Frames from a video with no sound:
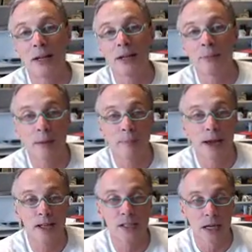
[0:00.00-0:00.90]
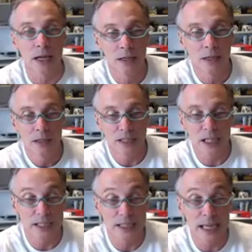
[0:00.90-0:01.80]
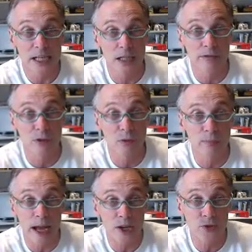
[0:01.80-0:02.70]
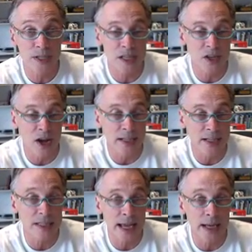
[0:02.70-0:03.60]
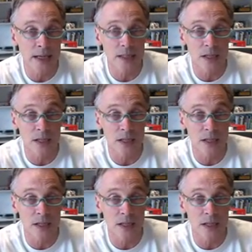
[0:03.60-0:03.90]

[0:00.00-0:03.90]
And the backpacks are essentially full of batteries, as I understand it.